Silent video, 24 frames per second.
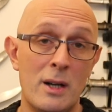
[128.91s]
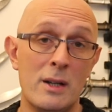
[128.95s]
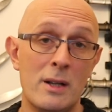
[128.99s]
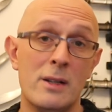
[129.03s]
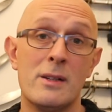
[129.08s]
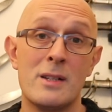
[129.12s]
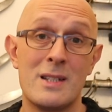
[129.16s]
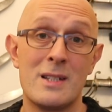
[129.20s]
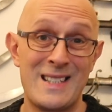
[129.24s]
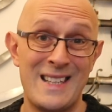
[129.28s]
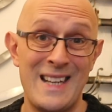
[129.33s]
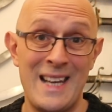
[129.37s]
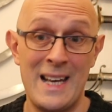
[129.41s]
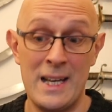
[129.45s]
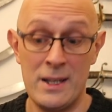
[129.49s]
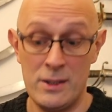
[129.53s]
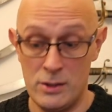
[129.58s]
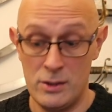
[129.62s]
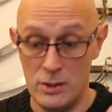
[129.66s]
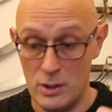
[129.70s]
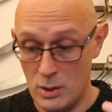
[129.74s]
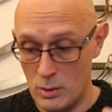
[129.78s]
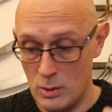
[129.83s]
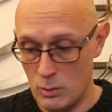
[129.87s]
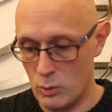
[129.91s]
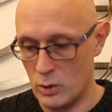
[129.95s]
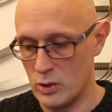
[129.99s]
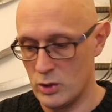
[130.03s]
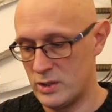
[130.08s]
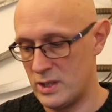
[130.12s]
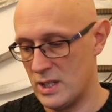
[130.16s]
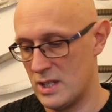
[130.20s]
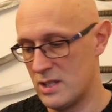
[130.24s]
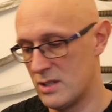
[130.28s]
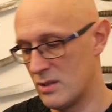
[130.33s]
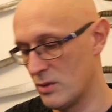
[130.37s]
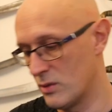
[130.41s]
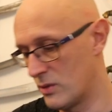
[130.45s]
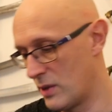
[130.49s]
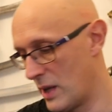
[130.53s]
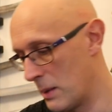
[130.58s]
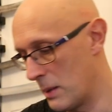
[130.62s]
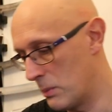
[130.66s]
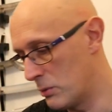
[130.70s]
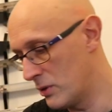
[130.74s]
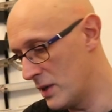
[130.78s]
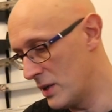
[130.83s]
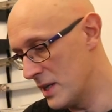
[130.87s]
understand what distal
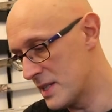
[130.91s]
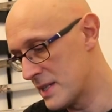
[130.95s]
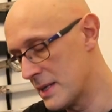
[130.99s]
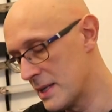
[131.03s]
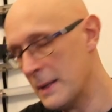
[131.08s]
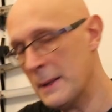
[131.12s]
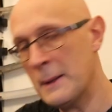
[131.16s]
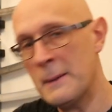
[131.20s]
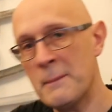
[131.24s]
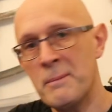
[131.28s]
taper is.